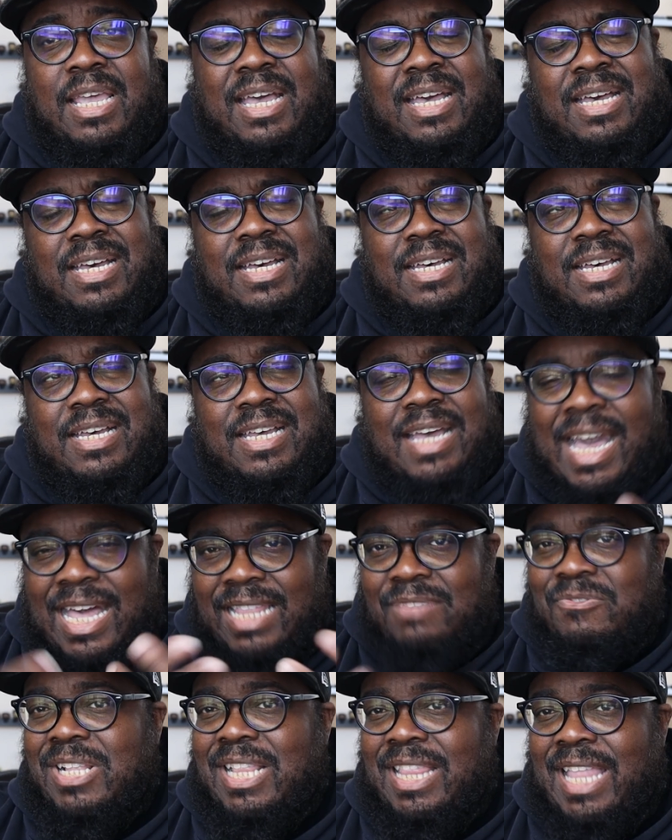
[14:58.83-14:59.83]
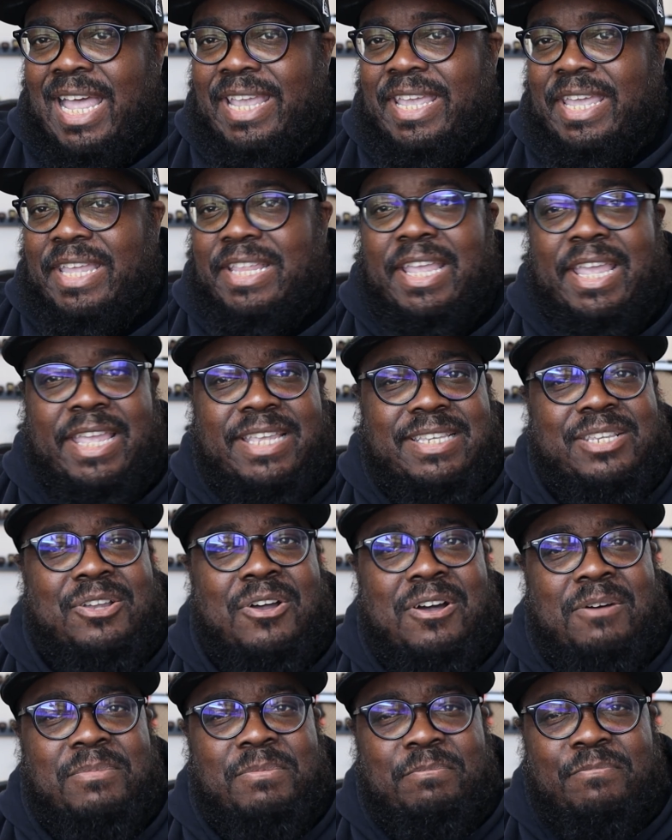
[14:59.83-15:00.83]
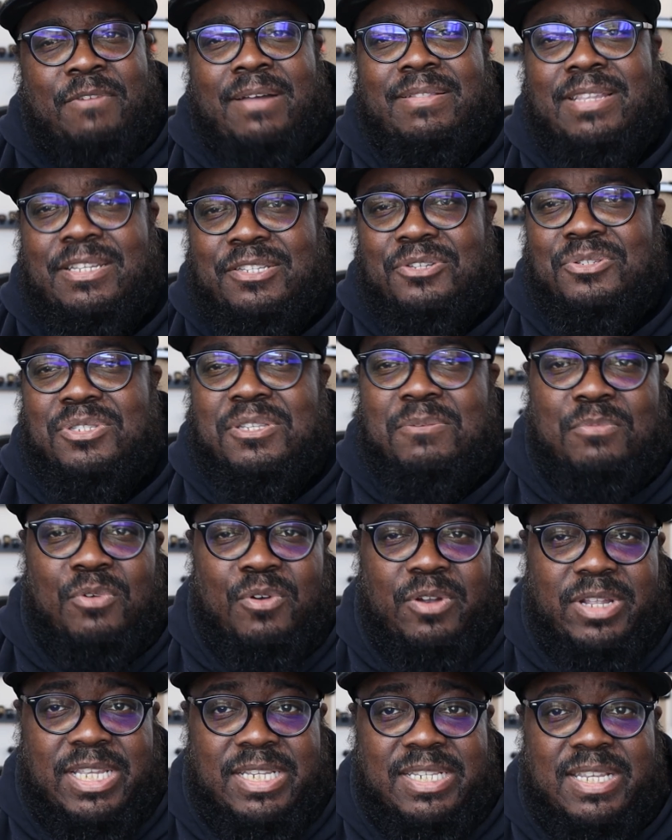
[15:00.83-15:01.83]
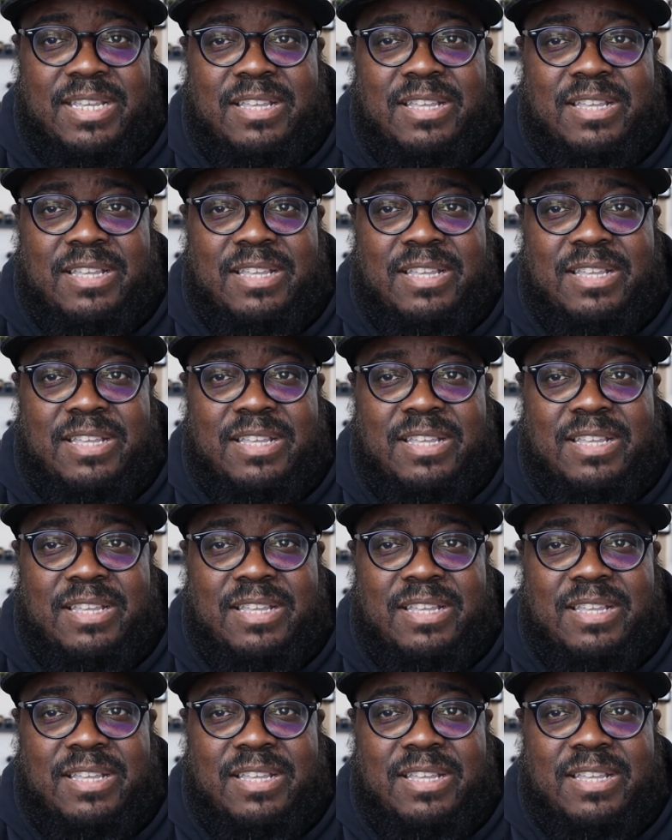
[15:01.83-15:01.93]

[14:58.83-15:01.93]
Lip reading: I really like it. So I'm gonna probably do some more of these